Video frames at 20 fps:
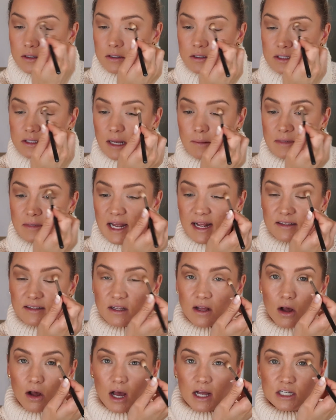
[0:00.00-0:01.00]
Some days
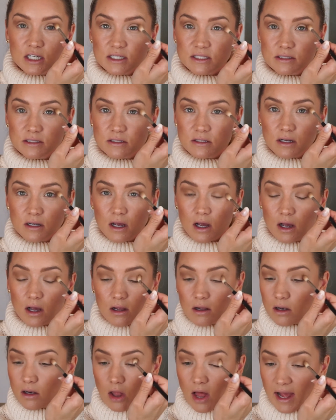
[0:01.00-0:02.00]
I just
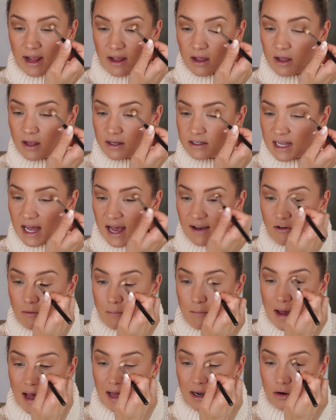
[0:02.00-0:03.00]
like to have a
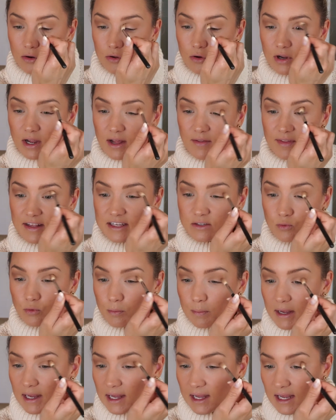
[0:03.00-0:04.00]
matte look and this will
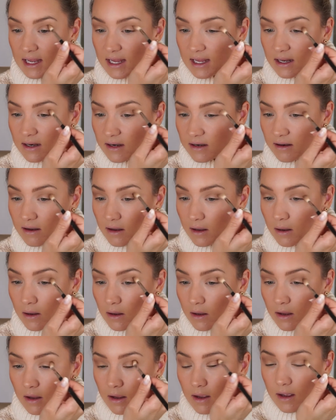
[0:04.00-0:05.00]
be it.
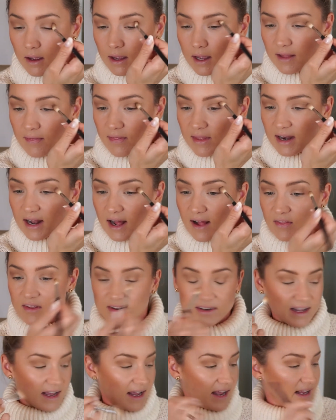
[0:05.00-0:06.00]
And then other
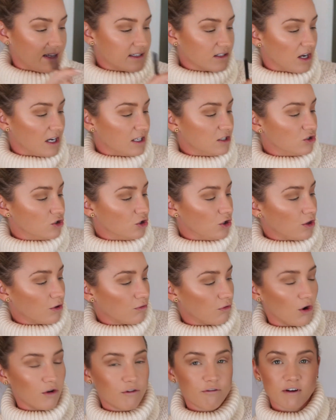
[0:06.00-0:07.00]
days I do
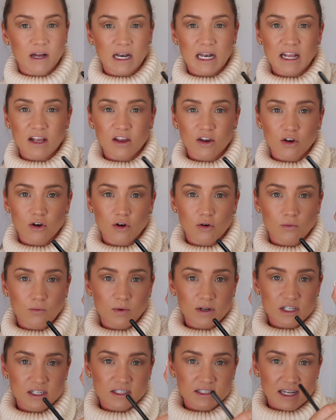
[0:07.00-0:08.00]
throw Funny Girl,
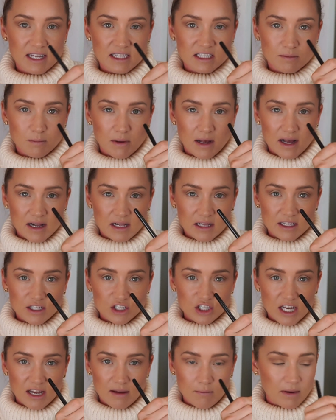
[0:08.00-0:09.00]
which is that sparkly
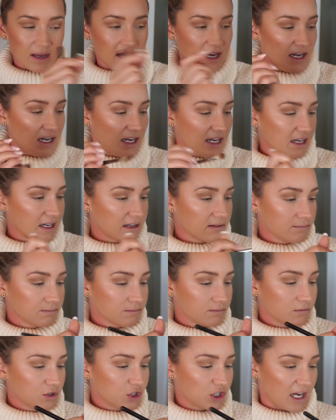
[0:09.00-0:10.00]
champagne-y
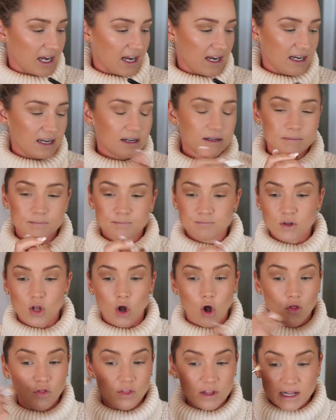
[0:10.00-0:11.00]
shade,
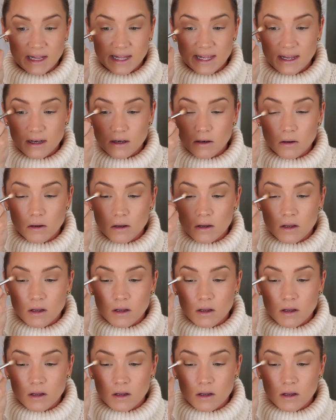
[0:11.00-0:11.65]
on the lid.